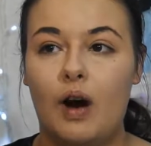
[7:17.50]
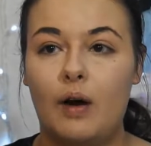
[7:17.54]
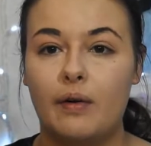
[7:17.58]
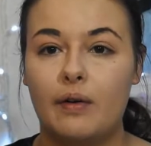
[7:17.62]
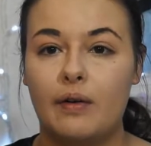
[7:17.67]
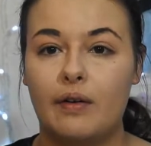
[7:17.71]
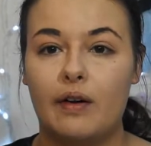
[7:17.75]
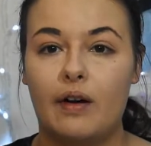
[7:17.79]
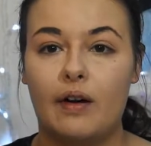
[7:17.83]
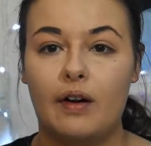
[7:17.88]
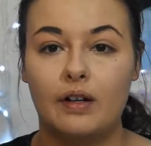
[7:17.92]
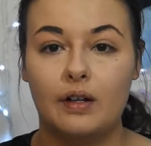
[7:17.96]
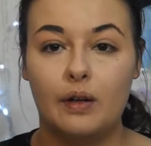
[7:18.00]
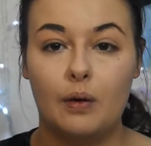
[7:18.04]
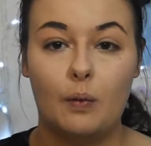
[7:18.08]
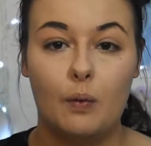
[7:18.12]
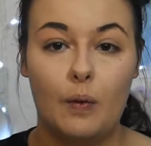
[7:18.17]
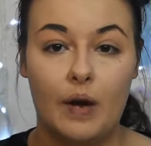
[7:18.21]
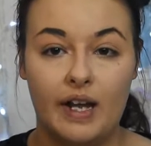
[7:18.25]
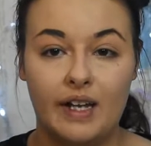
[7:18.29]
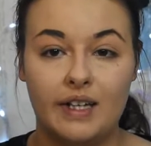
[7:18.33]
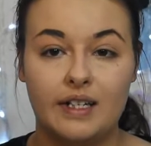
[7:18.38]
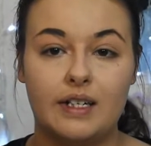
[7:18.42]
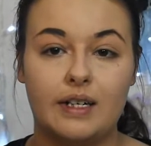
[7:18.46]
we were on the
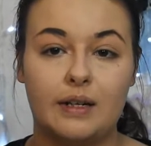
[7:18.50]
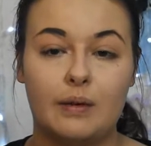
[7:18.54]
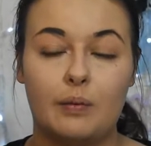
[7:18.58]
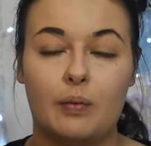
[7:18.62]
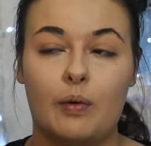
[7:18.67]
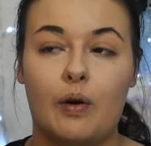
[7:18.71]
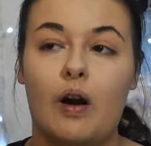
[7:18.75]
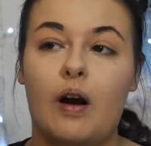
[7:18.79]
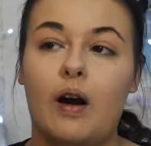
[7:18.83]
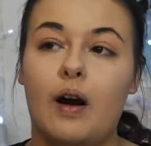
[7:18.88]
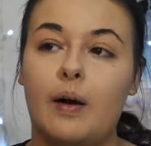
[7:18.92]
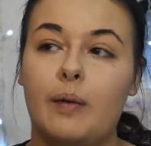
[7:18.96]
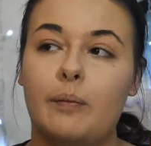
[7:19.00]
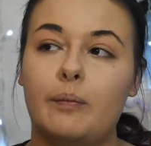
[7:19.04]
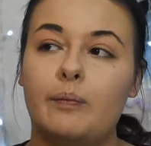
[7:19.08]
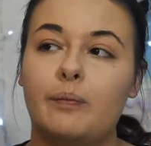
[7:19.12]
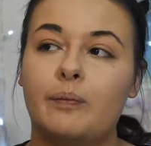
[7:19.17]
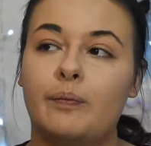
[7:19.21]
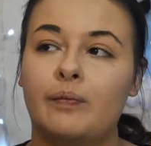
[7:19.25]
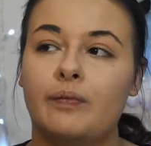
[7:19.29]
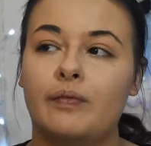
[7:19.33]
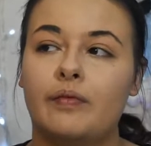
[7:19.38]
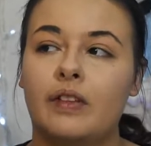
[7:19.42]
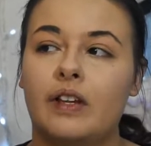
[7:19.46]
way to the prom.
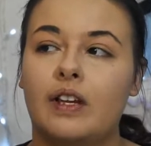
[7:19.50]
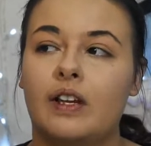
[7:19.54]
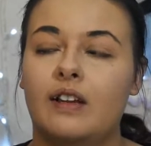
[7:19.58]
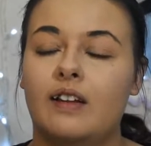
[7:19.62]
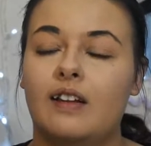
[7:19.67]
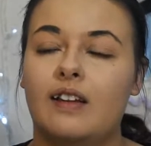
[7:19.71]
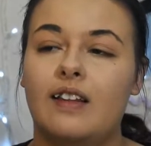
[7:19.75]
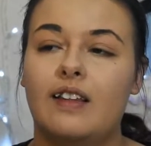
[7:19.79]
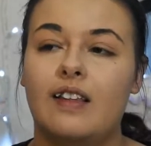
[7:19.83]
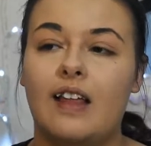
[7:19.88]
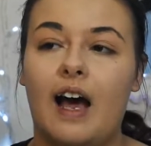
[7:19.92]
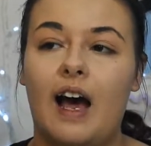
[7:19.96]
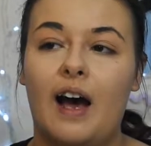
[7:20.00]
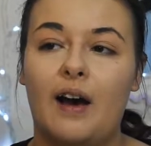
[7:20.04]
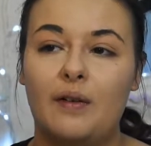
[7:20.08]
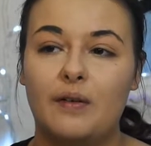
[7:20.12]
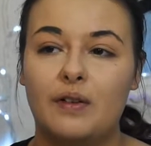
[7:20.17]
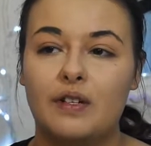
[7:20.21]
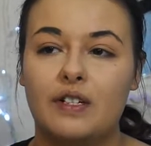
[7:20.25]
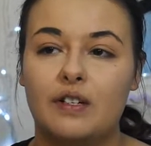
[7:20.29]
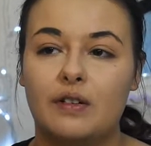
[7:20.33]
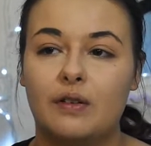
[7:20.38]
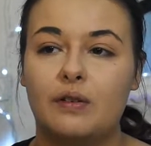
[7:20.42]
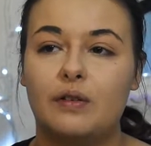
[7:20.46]
That
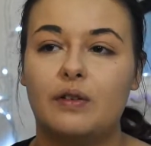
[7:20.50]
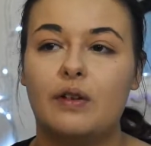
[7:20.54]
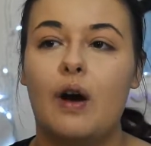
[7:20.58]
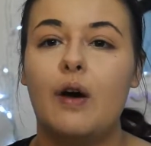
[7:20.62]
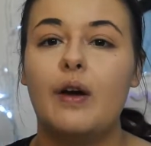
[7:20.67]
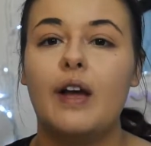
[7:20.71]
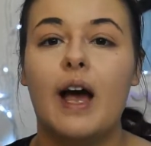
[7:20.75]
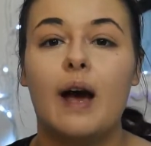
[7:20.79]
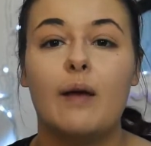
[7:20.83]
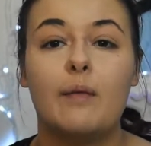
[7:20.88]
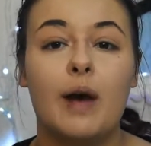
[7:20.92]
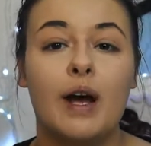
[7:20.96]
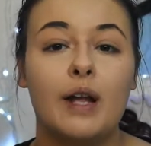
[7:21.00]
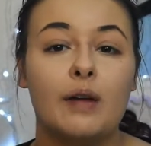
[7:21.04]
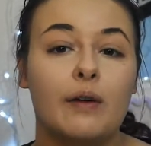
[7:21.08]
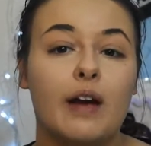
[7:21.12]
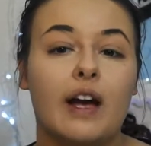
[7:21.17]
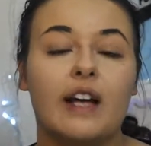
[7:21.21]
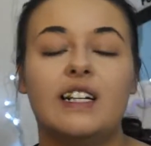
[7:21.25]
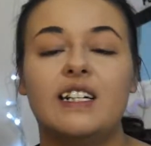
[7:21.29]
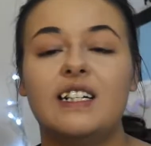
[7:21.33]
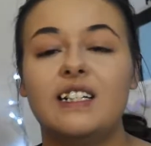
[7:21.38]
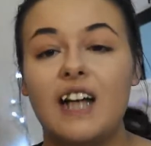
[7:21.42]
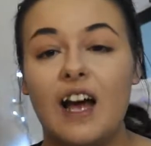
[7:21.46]
was cool. Oh yeah, by the way, I
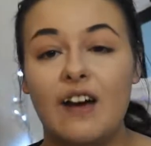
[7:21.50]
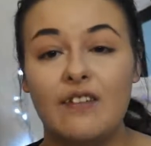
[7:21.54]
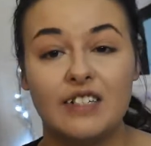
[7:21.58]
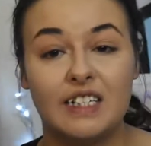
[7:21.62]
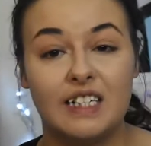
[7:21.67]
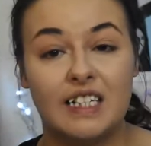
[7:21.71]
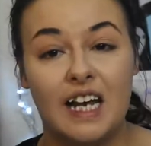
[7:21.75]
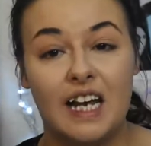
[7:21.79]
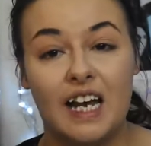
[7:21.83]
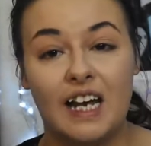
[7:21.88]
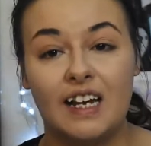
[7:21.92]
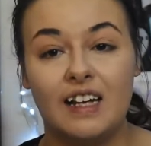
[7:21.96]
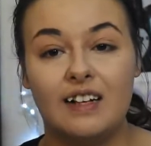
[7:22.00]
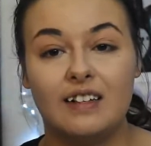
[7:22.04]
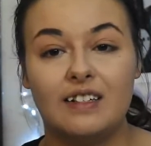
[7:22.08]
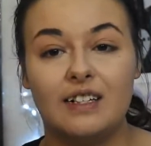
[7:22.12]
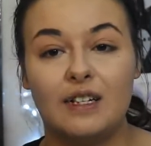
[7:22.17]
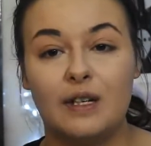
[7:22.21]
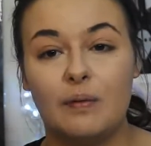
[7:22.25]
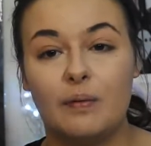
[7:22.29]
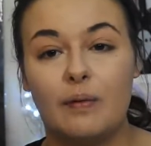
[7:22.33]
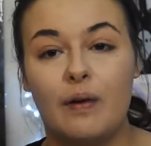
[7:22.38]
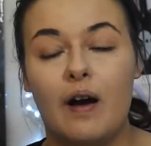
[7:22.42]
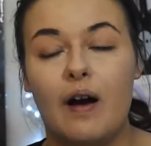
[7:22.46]
didn't have a date to the
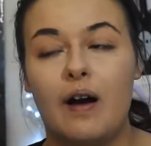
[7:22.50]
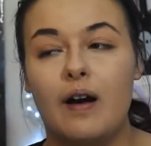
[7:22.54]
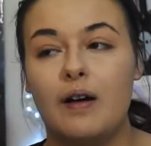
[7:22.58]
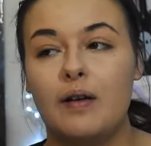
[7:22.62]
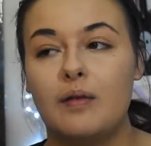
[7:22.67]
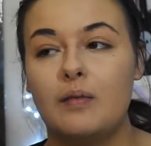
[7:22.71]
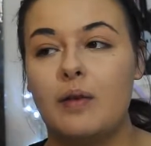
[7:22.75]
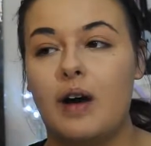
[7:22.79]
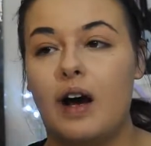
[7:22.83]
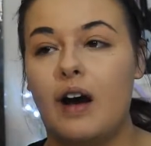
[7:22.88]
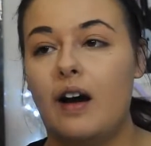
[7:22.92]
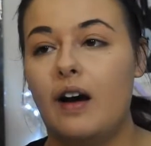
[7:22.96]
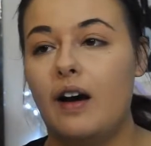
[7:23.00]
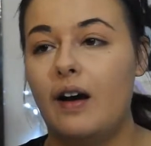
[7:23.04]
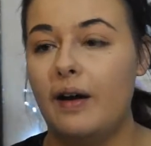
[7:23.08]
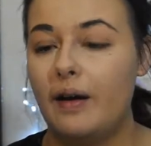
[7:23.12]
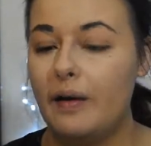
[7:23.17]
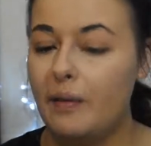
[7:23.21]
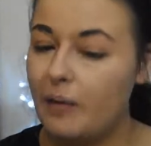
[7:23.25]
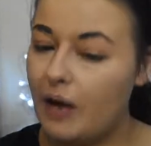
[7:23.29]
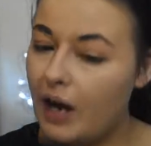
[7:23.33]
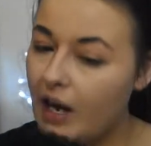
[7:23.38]
prom. I